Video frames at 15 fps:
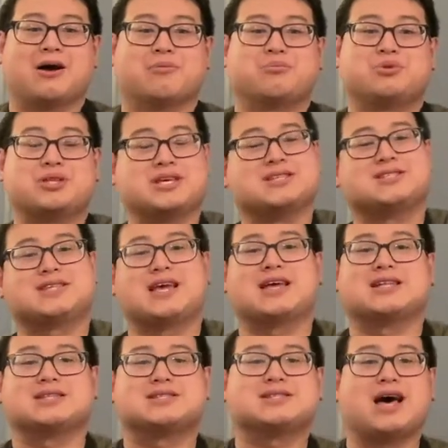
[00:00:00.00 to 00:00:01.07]
Please stay
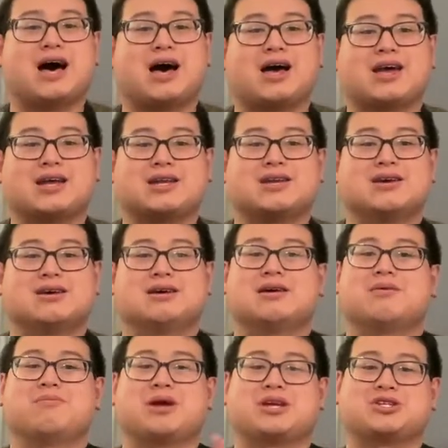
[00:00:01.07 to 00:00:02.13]
inside,
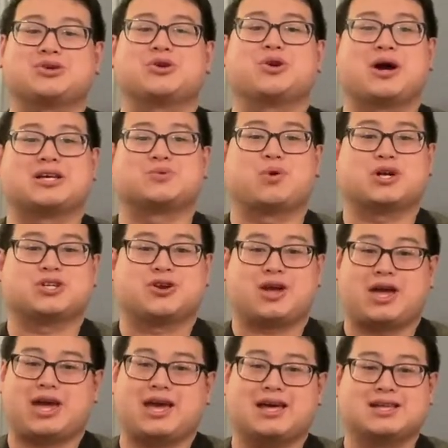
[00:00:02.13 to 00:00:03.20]
make sure you guys wash your
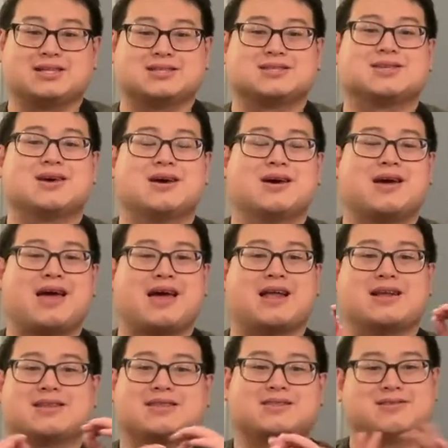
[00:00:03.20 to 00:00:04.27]
hands,
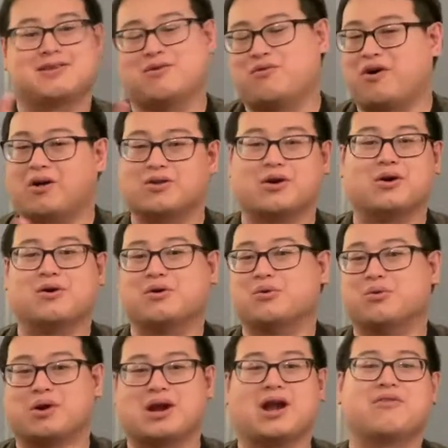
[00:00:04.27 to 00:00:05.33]
and follow
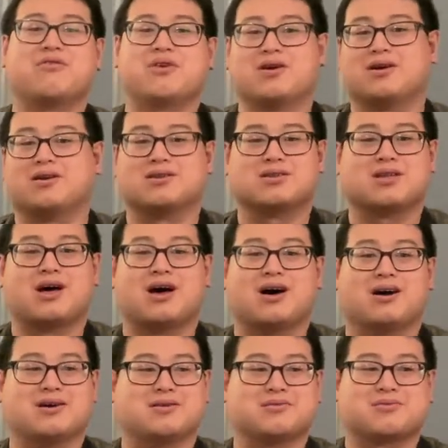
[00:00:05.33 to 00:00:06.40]
whatever
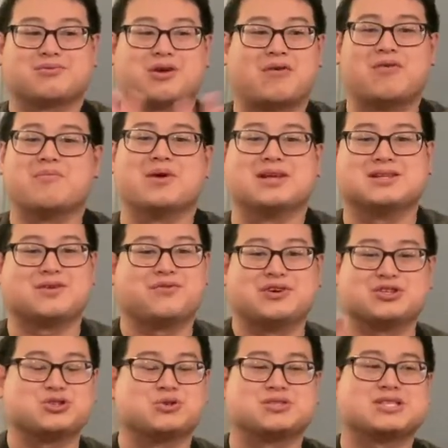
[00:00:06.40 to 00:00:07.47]
the government
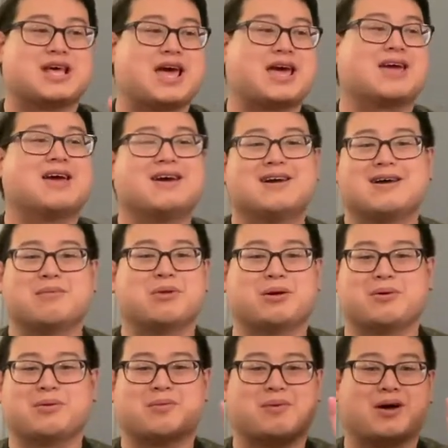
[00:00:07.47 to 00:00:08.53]
officials say. Blah,
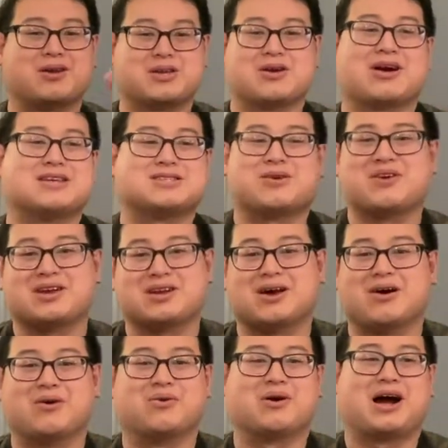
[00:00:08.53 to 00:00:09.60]
blah, blah, you guys already know.